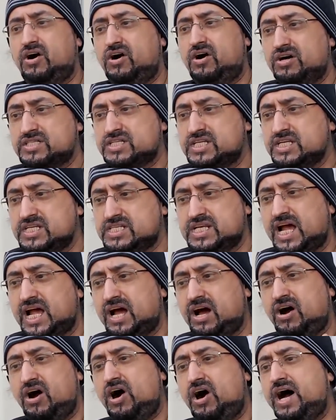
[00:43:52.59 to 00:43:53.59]
artist
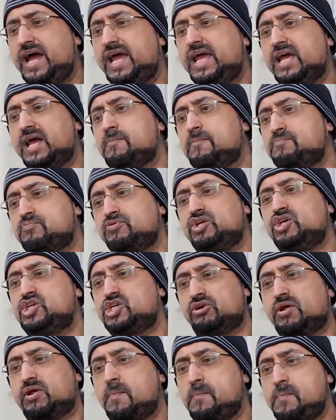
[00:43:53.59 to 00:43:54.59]
that I
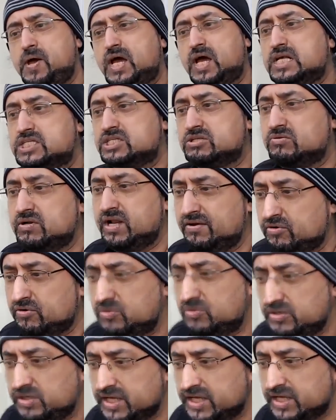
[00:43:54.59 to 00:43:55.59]
appreciate on a personal
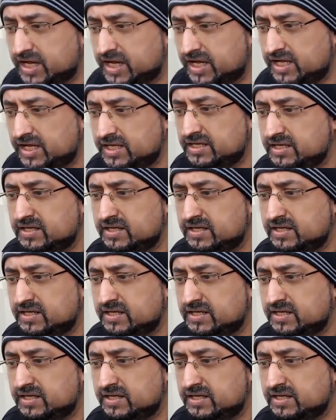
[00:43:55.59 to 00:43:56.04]
level, yeah,